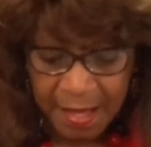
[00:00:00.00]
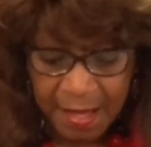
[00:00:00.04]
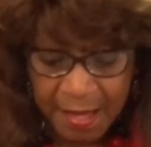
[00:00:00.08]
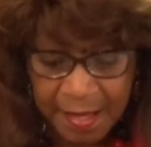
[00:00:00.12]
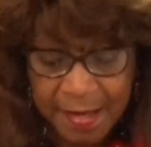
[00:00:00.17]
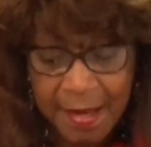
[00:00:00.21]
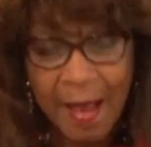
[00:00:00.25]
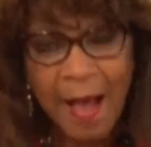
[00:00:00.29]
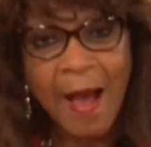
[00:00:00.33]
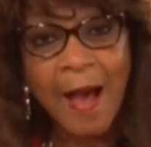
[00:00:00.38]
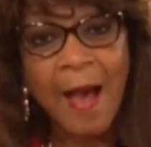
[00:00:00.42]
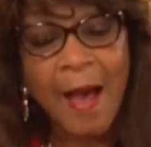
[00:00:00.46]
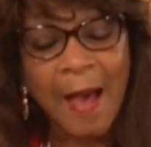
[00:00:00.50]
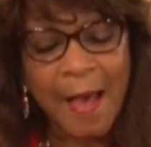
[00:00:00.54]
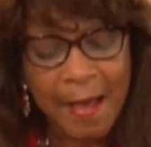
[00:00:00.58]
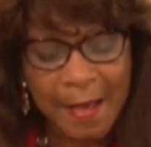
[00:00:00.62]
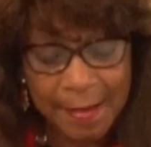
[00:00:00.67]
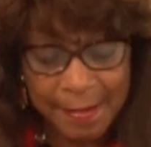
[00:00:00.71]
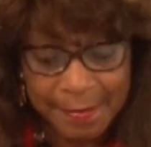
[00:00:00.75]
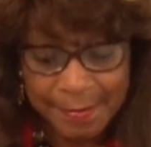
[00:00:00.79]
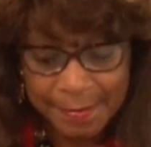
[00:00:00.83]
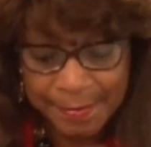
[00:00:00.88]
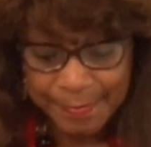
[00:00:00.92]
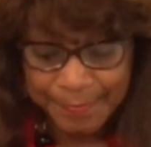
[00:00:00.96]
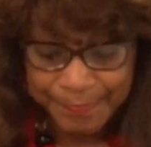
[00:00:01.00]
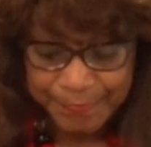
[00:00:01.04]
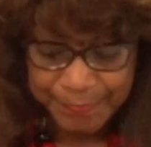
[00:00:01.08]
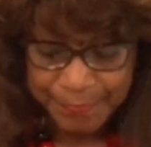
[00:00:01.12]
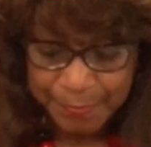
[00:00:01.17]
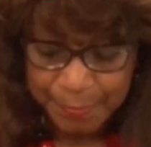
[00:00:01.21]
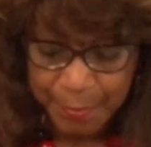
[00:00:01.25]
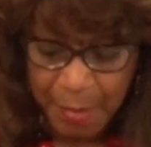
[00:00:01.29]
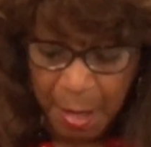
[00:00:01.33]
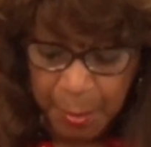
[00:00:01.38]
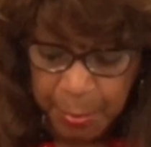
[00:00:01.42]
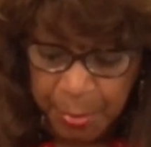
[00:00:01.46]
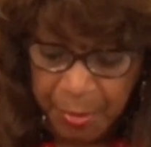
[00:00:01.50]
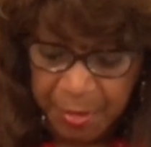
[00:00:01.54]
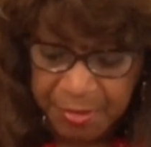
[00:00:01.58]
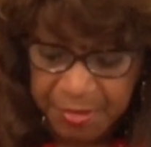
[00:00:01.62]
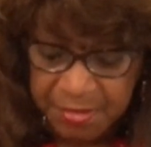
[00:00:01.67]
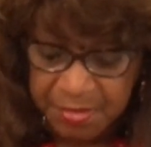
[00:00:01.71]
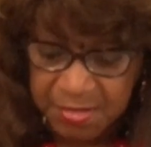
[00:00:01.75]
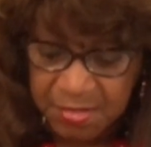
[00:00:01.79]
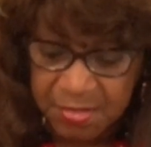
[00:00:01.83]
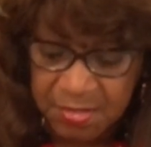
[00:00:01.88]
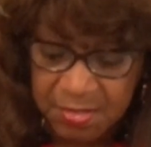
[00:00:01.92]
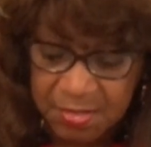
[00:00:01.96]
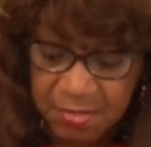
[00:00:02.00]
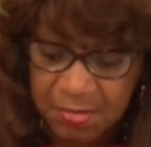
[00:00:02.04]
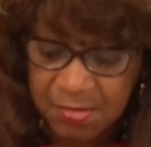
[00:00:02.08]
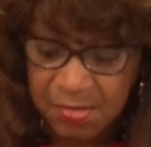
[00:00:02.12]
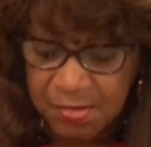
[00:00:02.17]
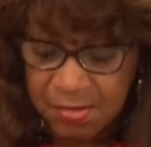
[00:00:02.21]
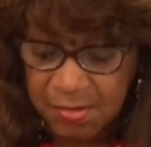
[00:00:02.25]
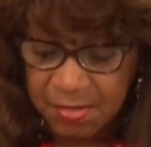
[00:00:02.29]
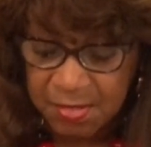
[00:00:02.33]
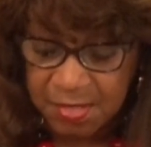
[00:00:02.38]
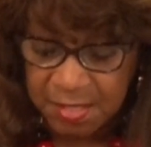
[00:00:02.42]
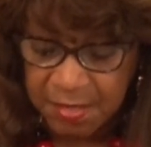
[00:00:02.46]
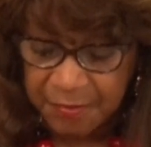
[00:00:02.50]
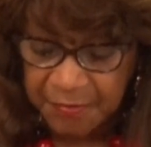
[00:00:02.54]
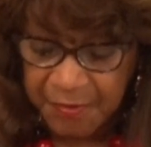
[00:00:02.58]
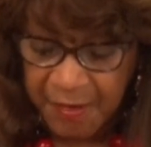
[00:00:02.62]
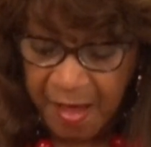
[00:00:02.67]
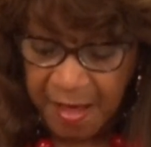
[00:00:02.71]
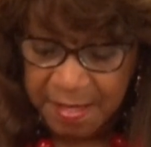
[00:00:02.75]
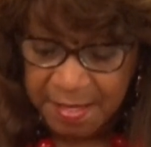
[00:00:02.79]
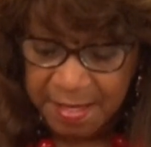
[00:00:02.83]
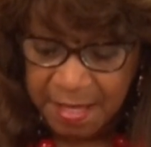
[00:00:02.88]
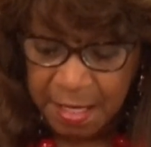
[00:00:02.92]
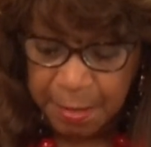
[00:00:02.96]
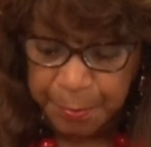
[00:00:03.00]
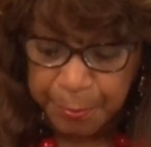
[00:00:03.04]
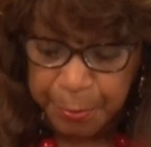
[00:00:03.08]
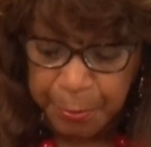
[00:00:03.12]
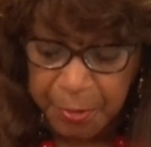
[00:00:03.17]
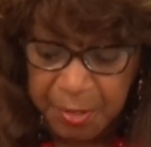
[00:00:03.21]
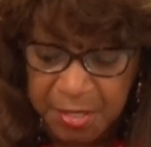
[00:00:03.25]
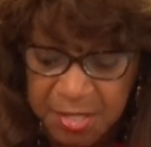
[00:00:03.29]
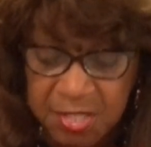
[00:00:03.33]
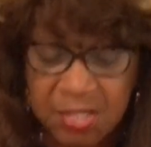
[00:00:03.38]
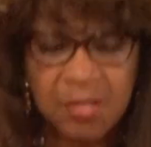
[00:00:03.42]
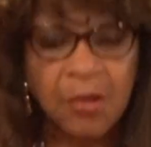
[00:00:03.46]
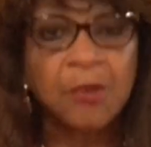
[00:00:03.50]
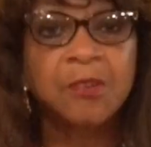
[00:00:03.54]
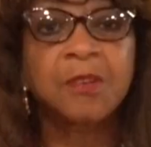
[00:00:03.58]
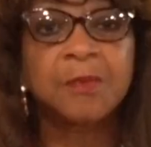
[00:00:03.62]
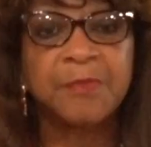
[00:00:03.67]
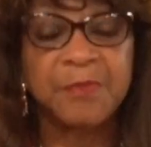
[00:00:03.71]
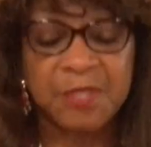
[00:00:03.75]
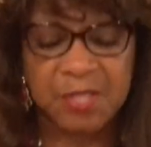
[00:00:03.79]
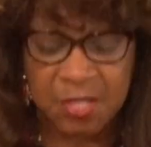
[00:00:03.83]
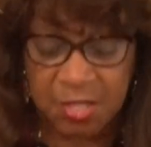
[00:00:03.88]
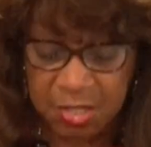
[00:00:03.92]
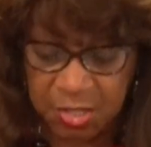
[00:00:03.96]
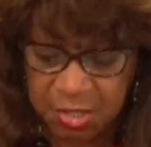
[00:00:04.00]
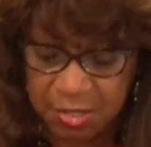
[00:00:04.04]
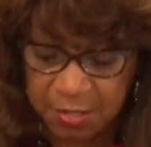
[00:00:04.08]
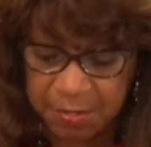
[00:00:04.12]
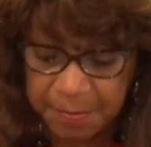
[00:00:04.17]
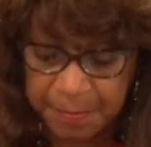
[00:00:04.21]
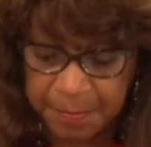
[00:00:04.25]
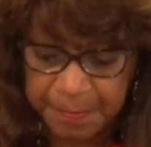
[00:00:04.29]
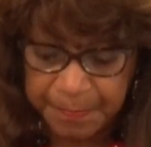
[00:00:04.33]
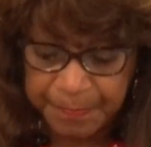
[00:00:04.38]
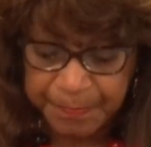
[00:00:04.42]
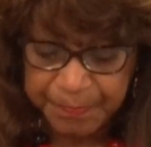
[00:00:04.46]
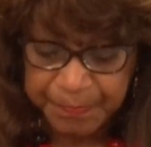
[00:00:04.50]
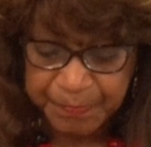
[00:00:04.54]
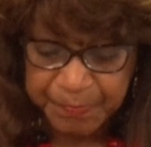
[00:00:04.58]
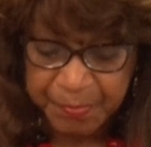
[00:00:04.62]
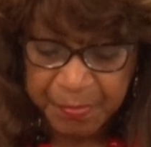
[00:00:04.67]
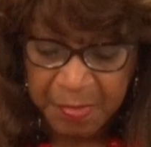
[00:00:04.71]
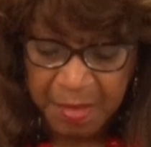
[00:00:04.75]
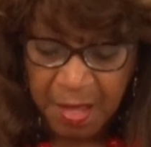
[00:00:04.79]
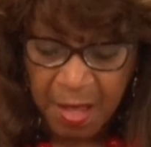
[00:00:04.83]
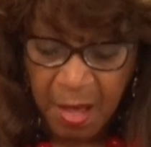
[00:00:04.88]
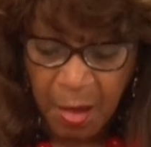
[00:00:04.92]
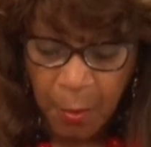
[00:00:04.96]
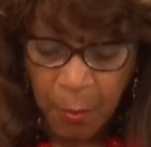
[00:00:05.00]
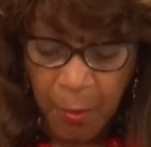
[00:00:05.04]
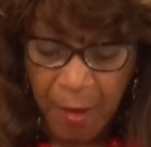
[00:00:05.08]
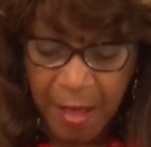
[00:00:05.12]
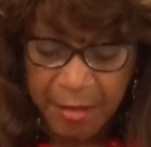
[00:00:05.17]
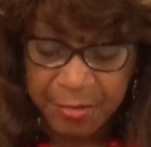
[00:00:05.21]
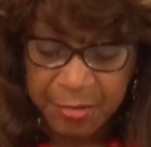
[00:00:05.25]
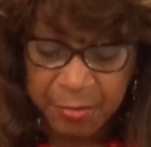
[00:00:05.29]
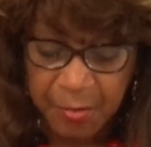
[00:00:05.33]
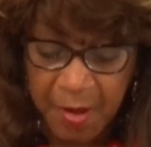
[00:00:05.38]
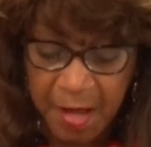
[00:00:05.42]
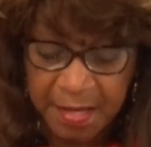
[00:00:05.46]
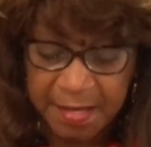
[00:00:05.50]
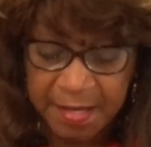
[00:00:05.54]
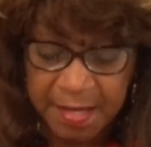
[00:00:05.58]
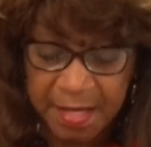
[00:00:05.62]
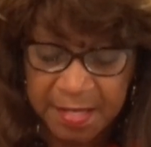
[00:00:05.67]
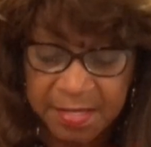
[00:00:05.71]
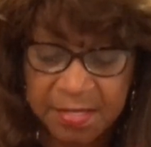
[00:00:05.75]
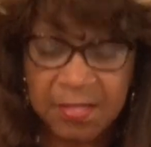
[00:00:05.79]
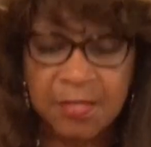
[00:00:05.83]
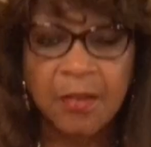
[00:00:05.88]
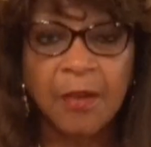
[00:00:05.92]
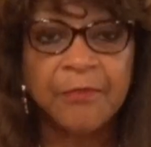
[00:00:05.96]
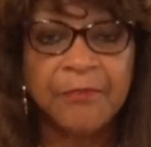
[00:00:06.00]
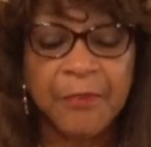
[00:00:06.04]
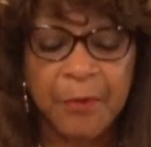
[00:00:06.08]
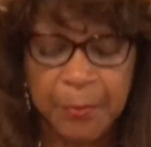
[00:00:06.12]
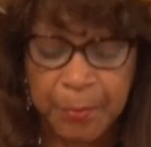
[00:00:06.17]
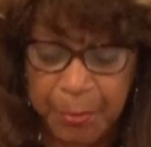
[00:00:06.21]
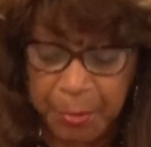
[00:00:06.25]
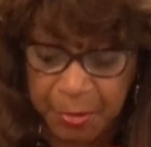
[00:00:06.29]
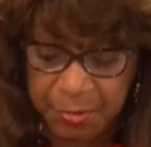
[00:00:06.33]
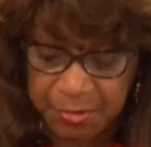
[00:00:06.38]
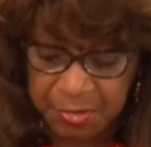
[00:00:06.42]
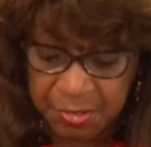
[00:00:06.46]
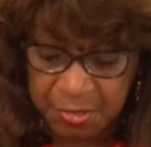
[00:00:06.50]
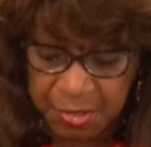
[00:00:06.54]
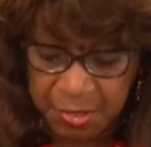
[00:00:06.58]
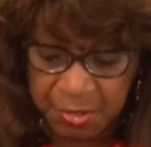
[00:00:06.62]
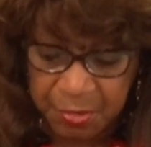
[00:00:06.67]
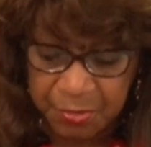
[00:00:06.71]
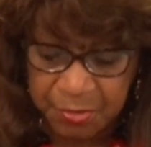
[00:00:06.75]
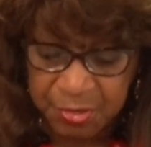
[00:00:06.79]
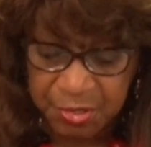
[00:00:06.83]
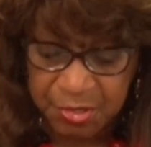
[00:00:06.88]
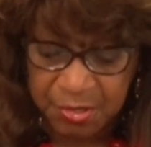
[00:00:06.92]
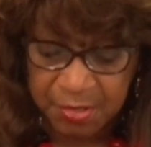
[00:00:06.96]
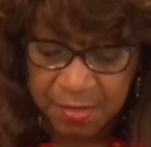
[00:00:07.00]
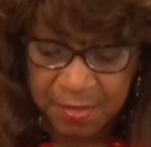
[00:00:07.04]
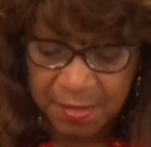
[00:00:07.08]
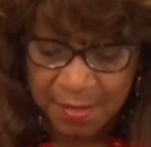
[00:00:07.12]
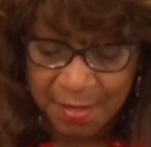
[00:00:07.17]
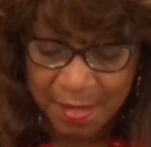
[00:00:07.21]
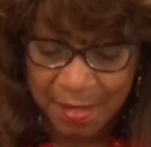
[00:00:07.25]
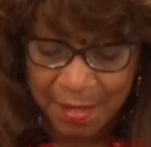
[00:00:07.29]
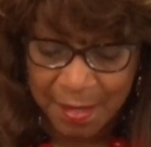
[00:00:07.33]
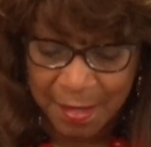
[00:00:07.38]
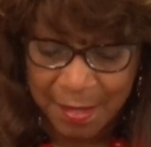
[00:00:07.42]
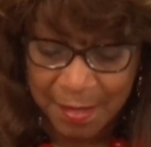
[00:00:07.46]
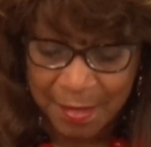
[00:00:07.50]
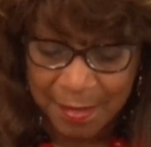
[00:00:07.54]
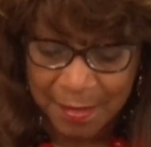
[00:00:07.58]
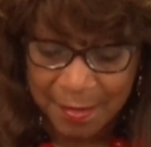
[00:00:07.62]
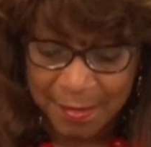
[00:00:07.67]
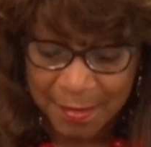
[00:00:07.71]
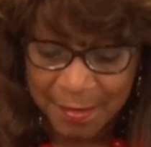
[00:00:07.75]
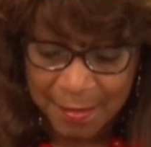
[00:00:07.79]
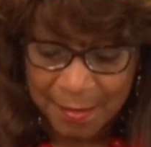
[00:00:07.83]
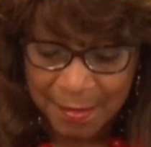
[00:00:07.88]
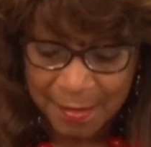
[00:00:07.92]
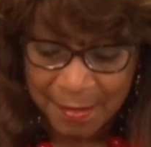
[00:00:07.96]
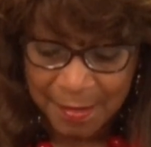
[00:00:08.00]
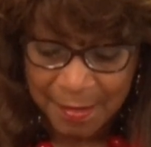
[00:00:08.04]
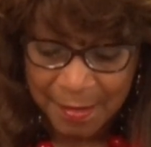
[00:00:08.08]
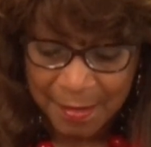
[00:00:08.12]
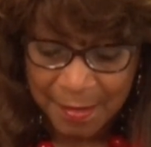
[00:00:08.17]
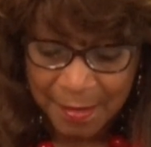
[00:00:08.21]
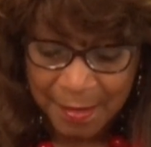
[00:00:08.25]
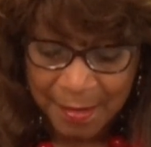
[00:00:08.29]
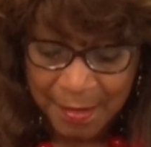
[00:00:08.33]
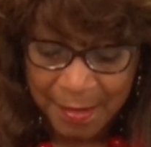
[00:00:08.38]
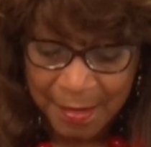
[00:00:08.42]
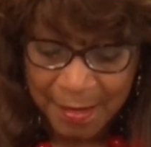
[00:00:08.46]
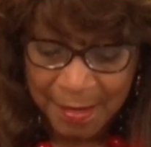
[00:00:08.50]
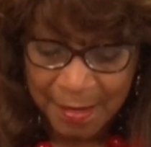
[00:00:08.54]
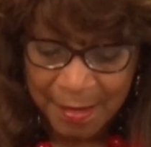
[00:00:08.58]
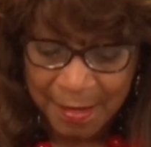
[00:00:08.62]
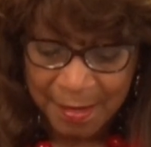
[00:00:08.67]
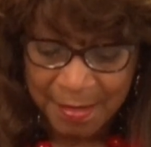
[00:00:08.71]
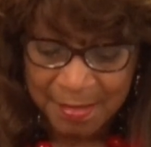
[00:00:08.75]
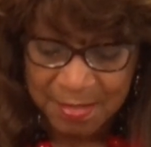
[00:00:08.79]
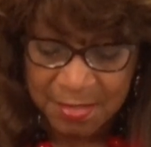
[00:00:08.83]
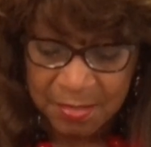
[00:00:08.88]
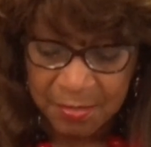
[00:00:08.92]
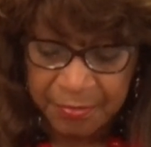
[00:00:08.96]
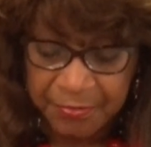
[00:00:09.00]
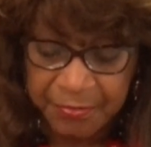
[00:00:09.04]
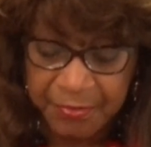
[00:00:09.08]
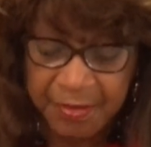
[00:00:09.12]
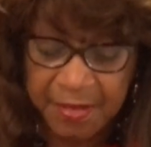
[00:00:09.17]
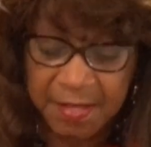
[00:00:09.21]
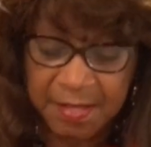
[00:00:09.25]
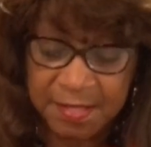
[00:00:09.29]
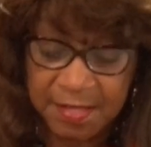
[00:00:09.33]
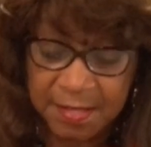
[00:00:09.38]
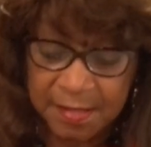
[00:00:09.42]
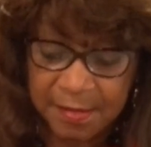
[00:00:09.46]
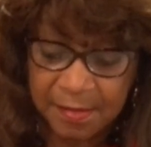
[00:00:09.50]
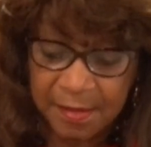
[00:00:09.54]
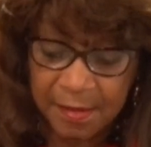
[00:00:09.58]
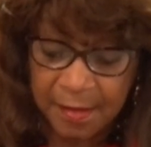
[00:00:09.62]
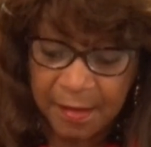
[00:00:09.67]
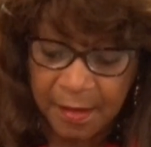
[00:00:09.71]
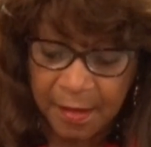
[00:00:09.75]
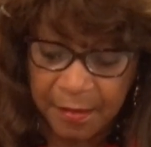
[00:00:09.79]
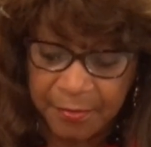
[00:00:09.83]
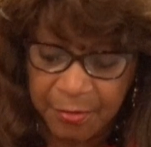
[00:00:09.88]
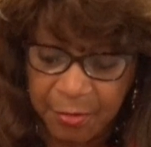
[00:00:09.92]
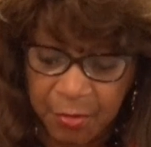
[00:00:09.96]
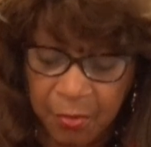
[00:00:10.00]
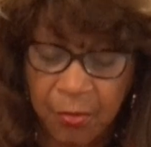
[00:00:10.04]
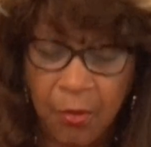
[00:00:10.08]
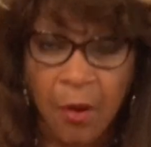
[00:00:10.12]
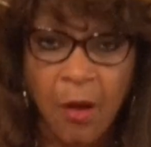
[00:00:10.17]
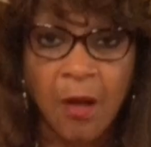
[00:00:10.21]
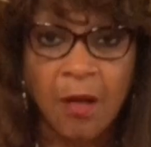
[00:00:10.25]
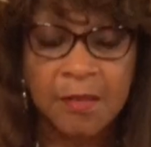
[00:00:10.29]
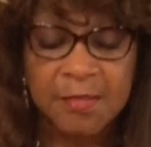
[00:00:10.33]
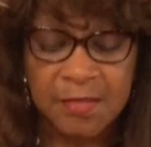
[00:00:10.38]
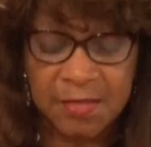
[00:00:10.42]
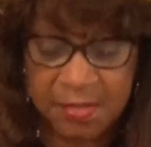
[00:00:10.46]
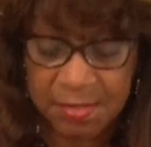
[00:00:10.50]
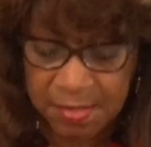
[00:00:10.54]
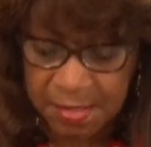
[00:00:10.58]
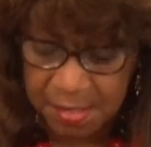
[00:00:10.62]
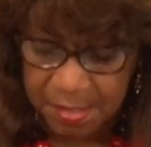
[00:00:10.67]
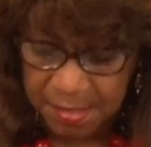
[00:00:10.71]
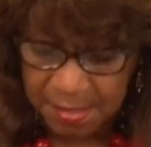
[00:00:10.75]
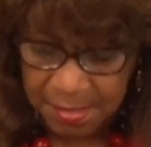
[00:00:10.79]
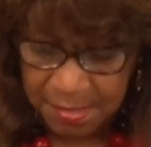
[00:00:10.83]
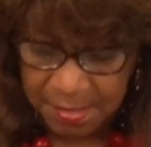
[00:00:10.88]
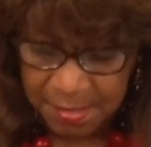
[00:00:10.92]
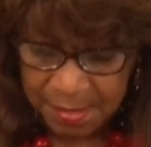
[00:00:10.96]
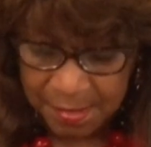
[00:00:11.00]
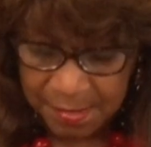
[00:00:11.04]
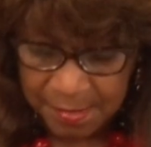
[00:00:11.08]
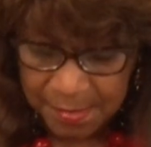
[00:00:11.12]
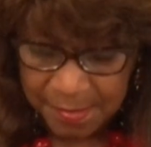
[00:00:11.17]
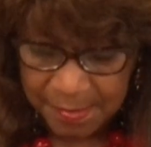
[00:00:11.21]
And I, my brothers and sisters, if I yet preach circumcision, why do I yet suffer persecution? Then is the offense of the cross ceased?